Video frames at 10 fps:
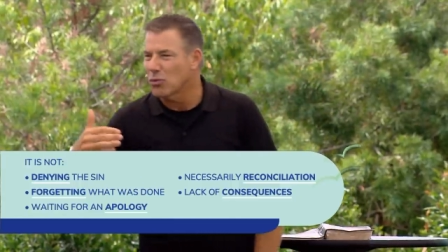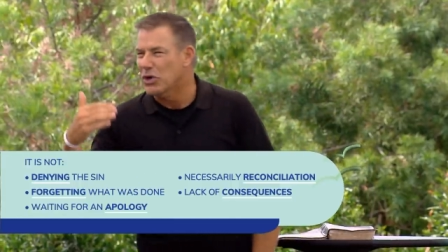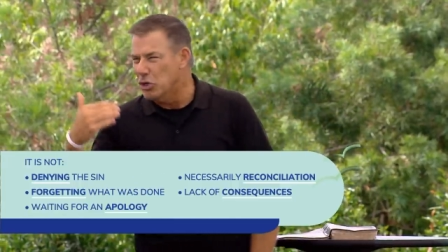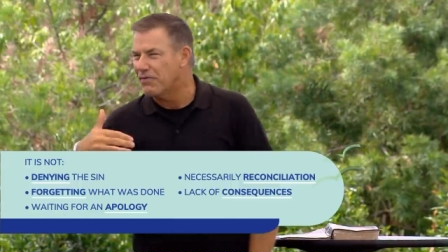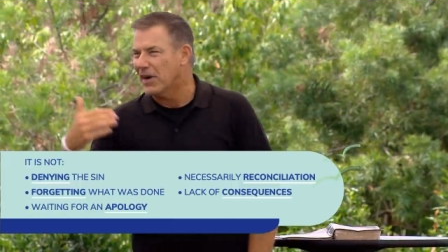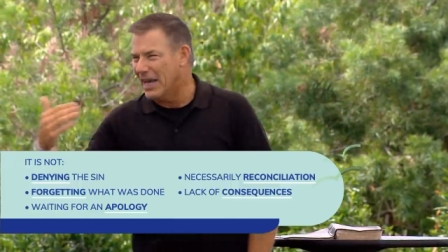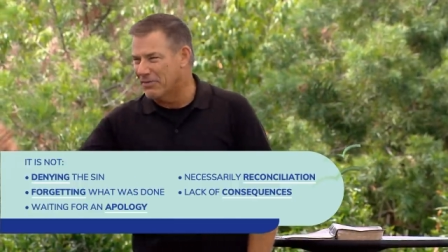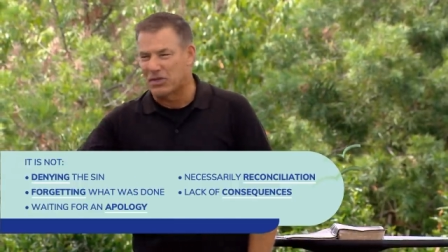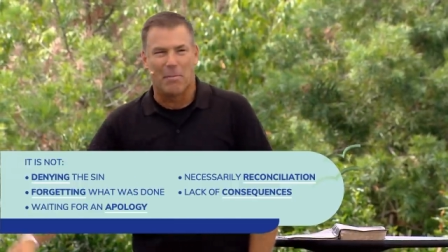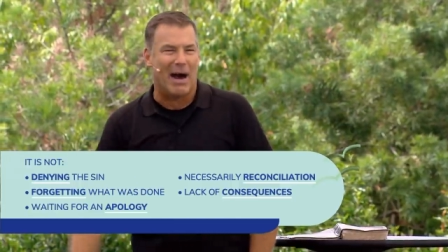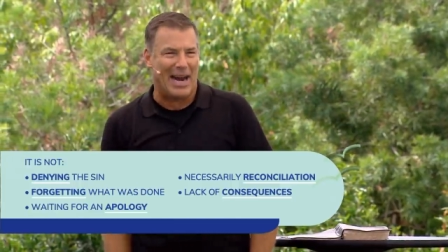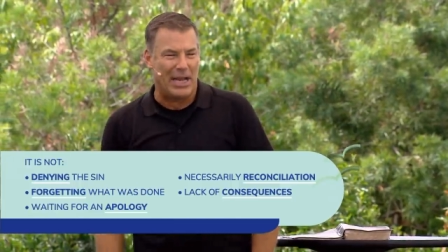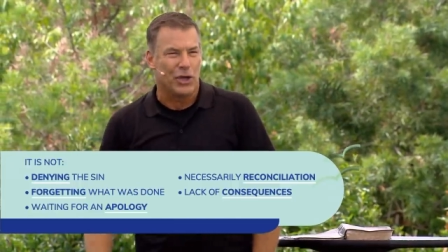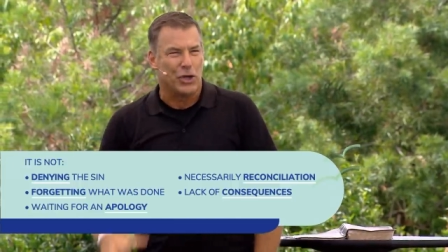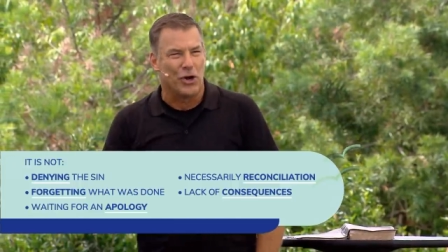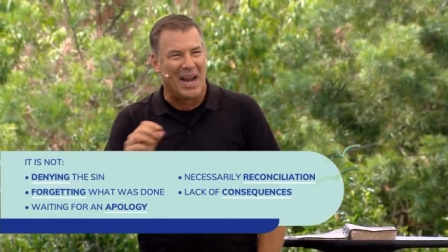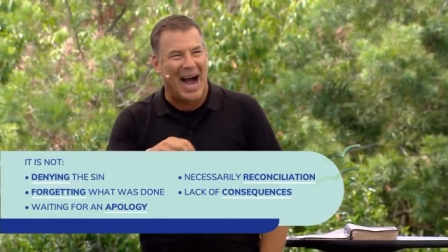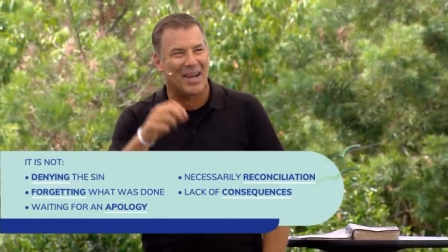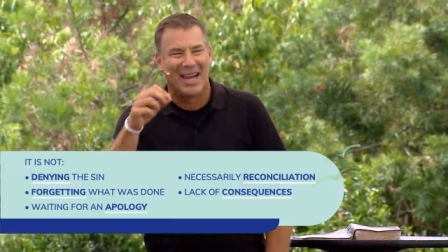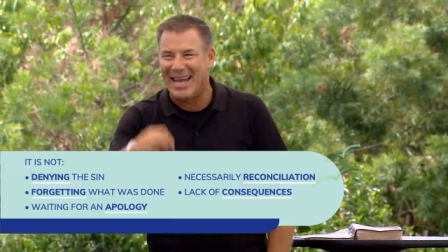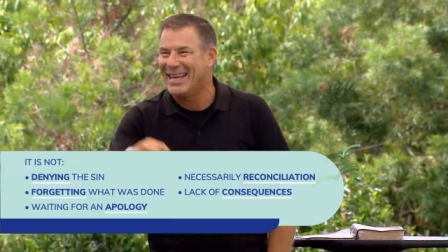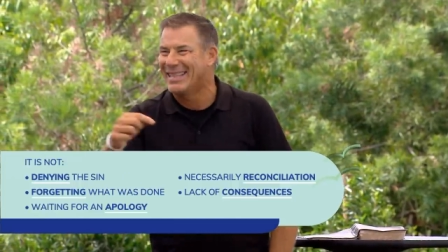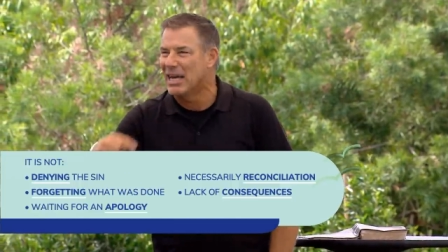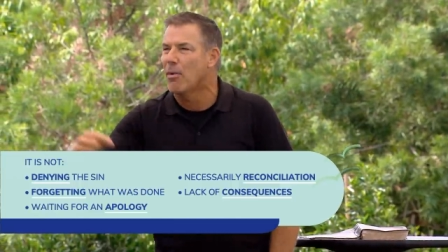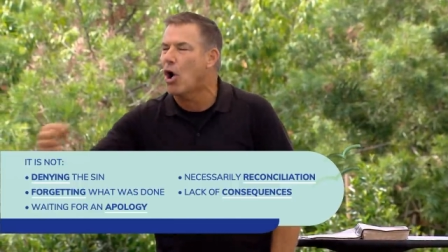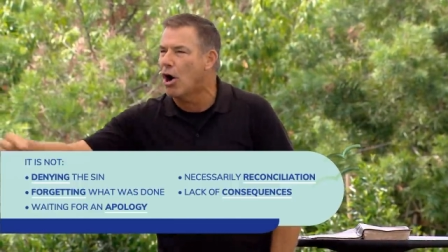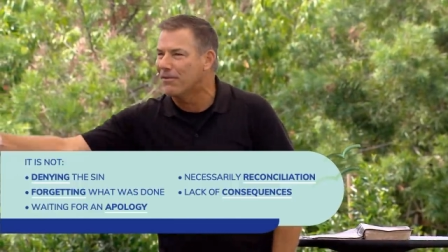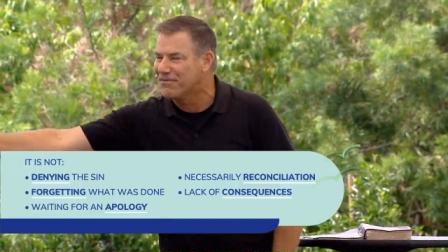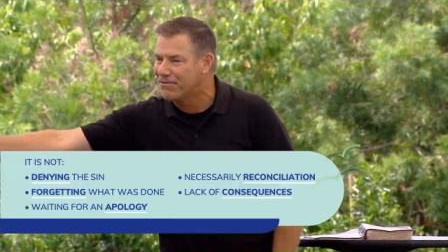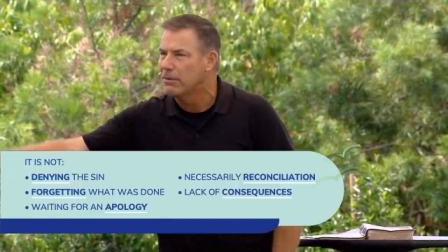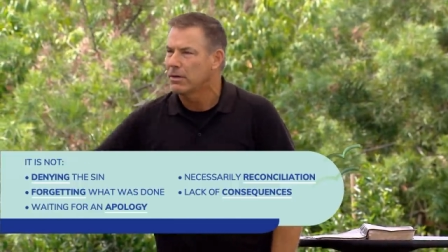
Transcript: when you forgive somebody, you're not letting them off.